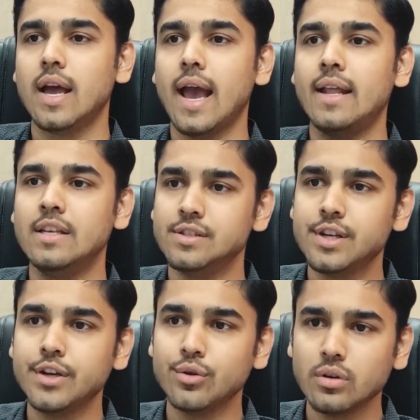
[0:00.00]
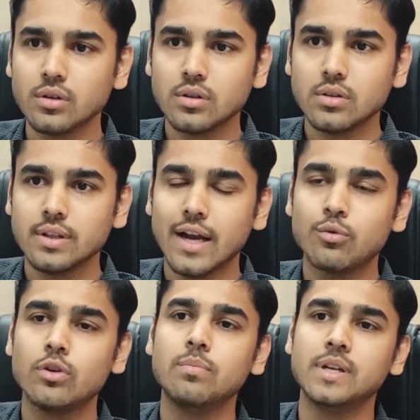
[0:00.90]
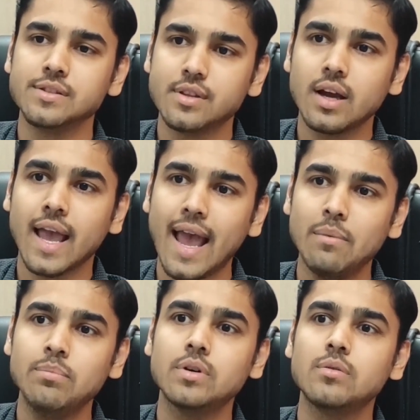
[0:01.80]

an institute that would bridge the gap